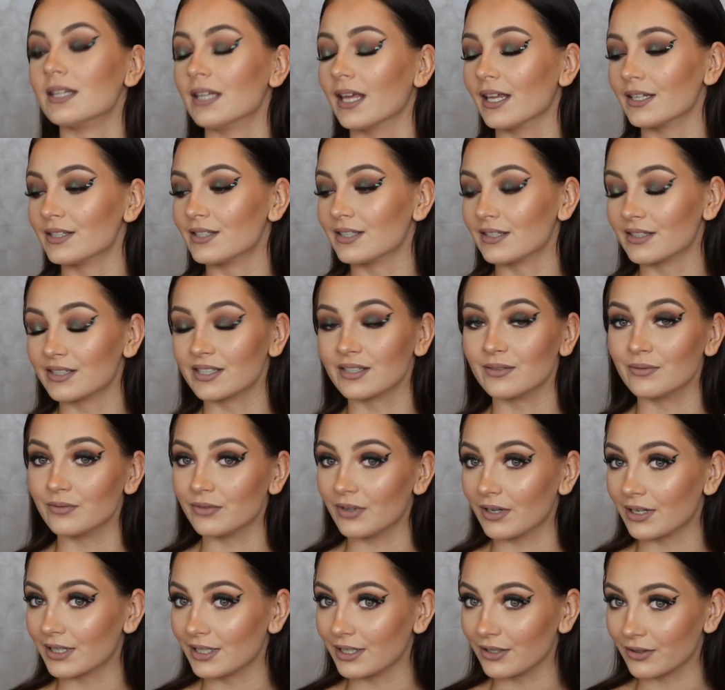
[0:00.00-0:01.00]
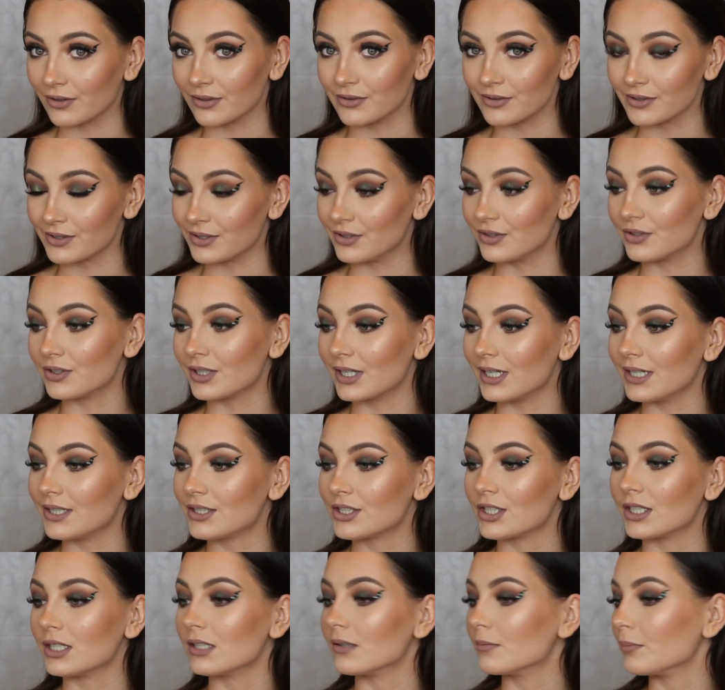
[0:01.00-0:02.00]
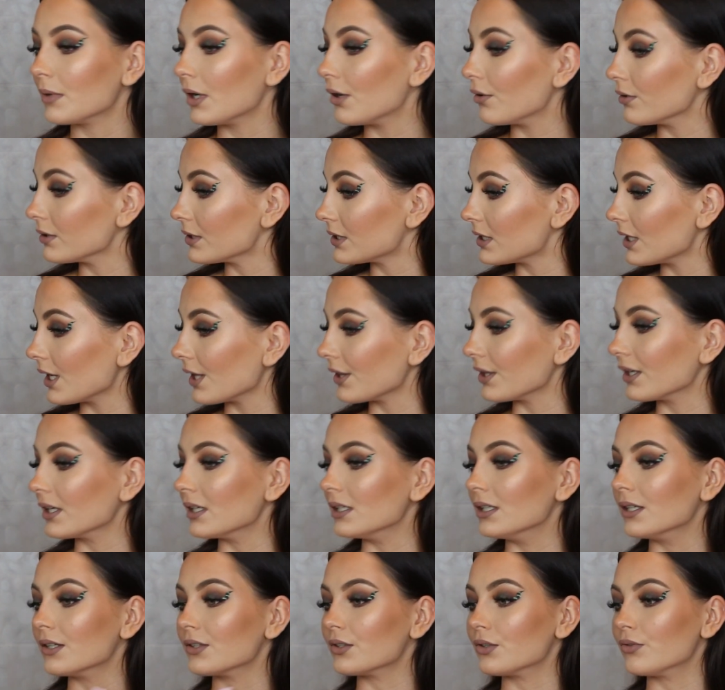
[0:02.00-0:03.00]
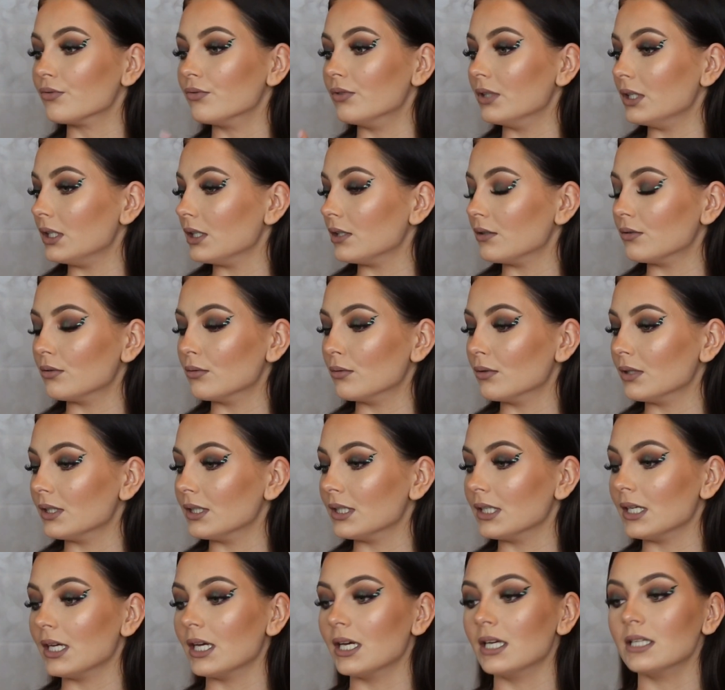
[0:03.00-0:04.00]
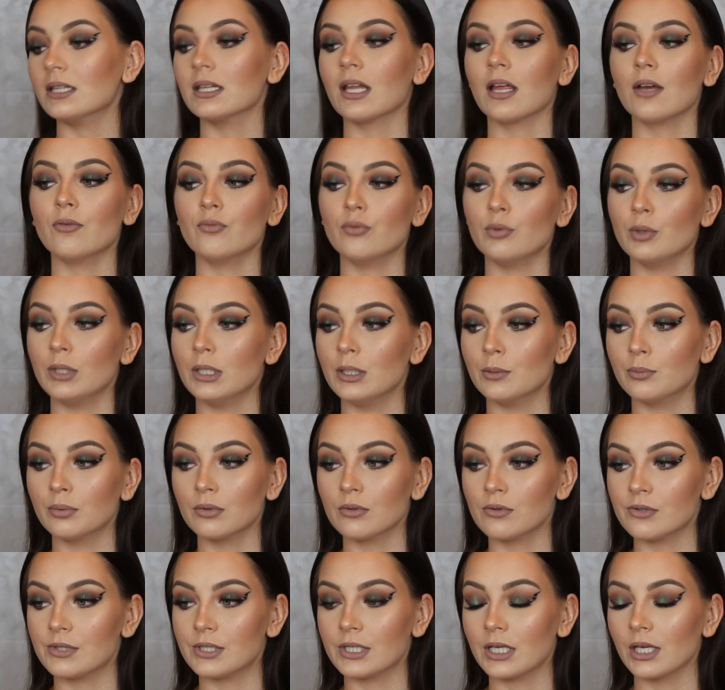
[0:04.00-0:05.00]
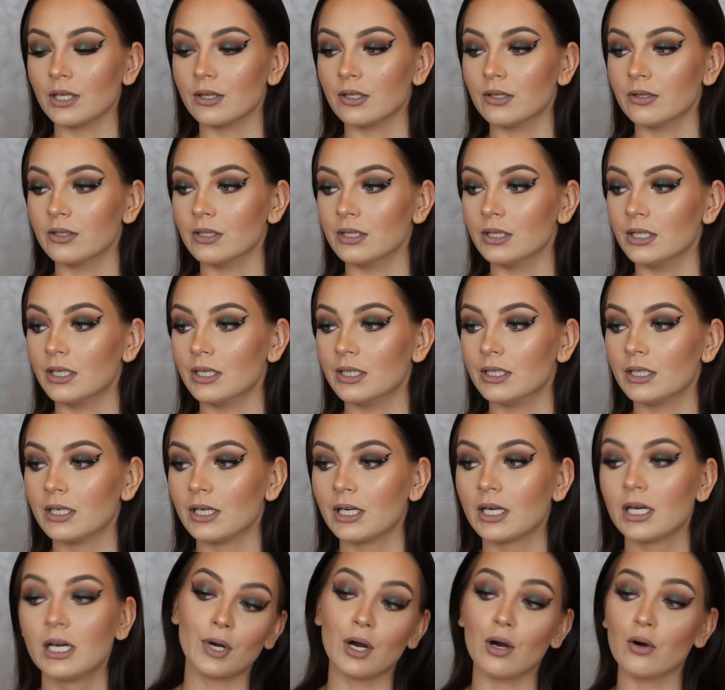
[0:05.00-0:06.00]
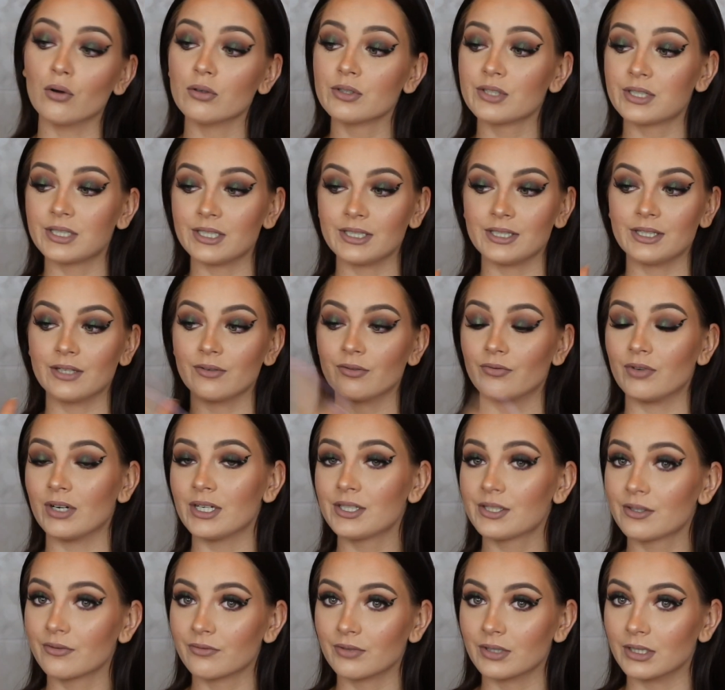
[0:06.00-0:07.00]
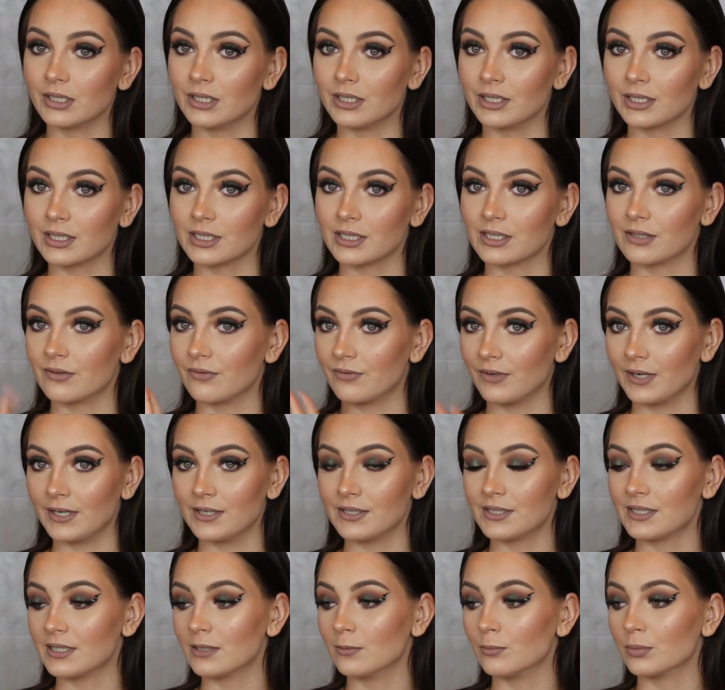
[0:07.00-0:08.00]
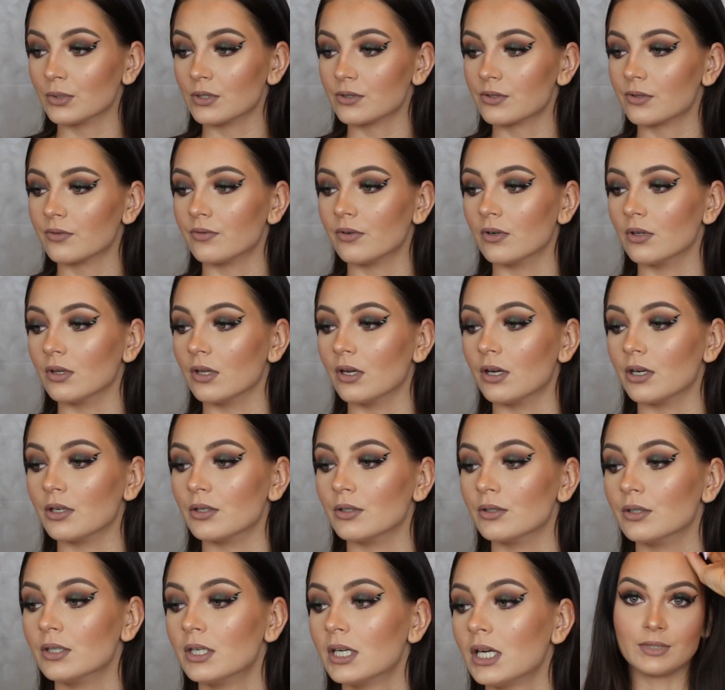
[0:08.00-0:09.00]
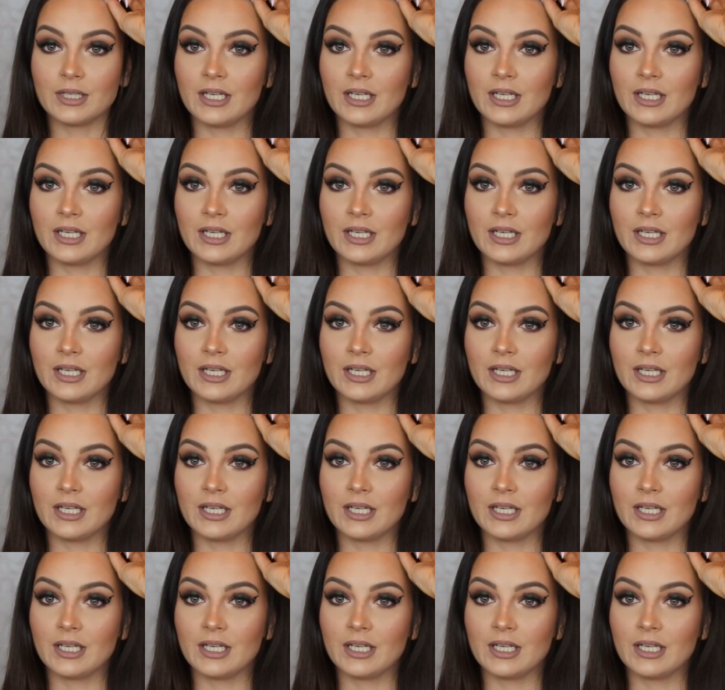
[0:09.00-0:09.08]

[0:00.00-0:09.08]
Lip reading: that took some fucking concentration, but honestly I think it looks really cool in the end, like really pulled together the look. But honestly the rest of the look is very simple to follow.